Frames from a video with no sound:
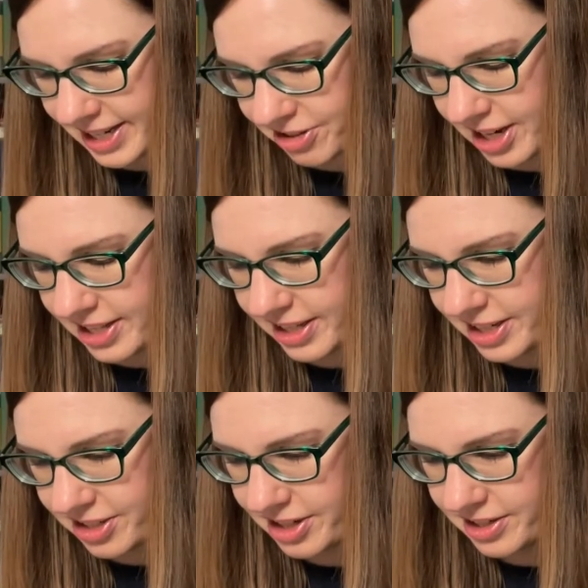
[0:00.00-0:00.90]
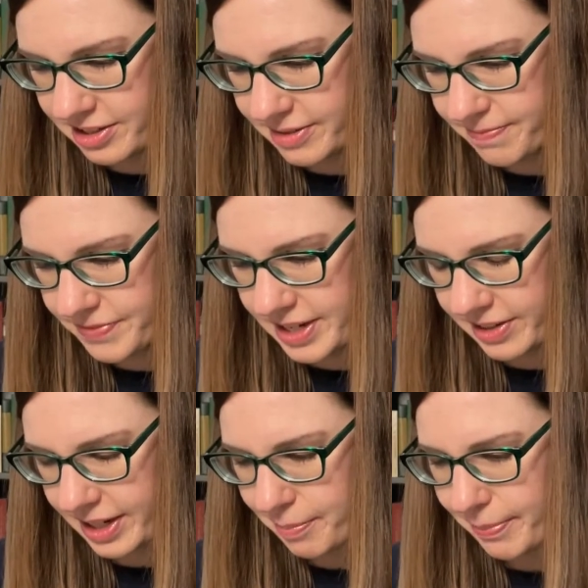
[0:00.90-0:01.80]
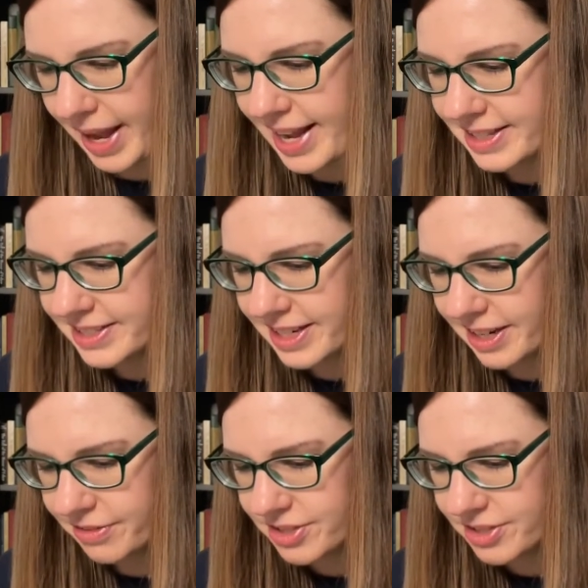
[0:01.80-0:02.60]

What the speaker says: Dracula can turn into, you know, like a bat and stuff.